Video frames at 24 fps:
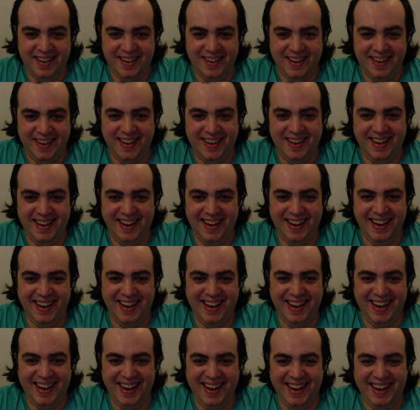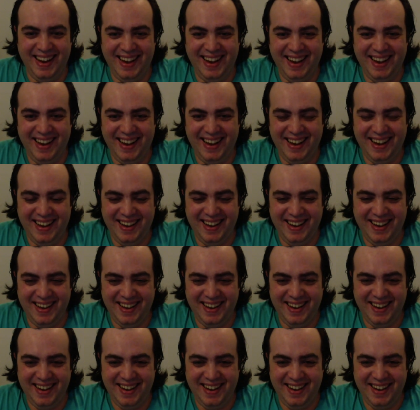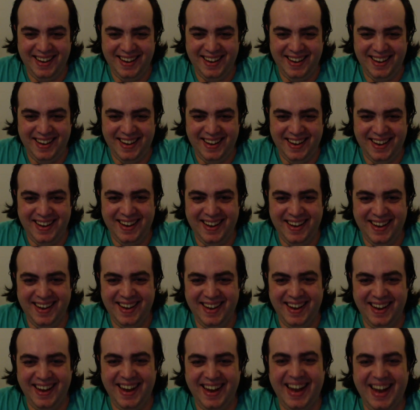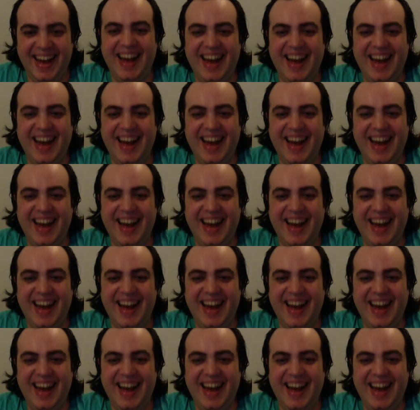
(silent)